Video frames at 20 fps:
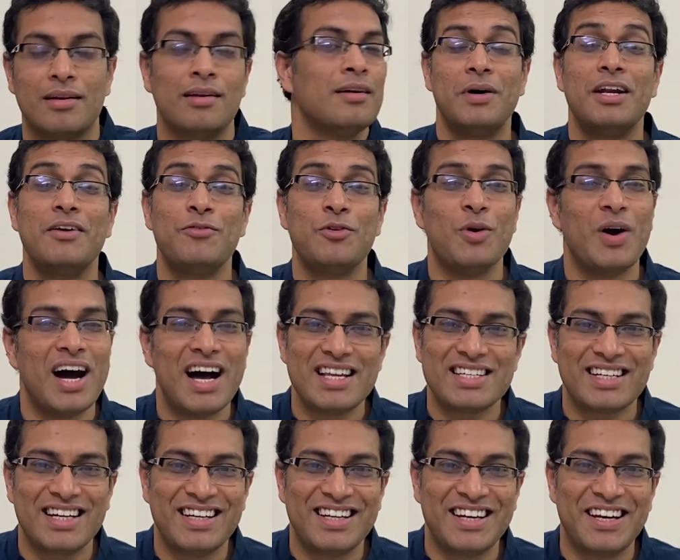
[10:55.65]
But if you ask
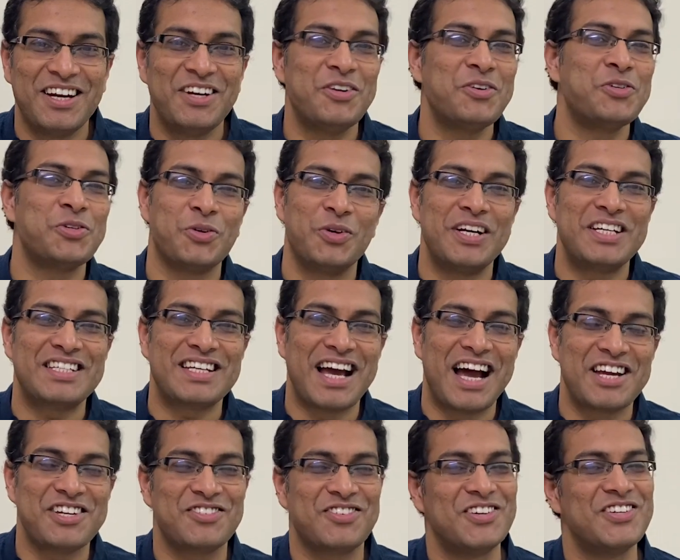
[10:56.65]
internet to show its
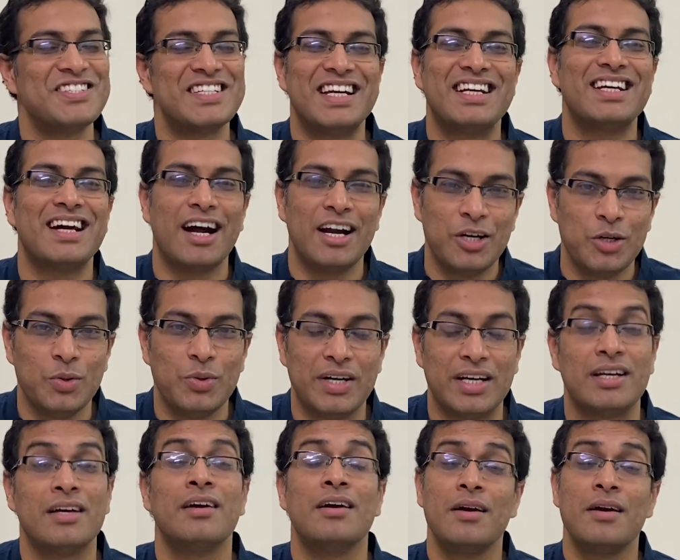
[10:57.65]
cash flows, it can't do it.